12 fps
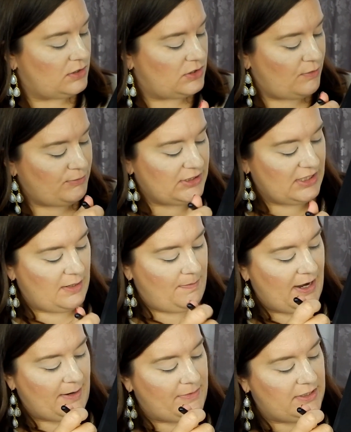So I'm just going to
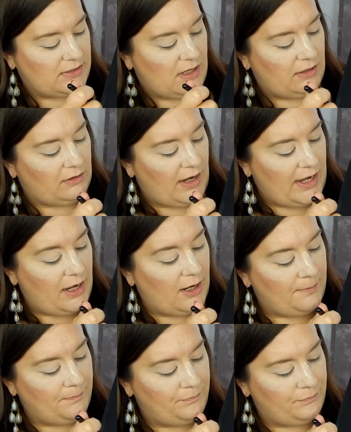pick up this color right
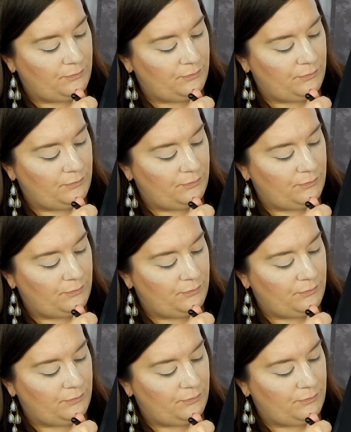here,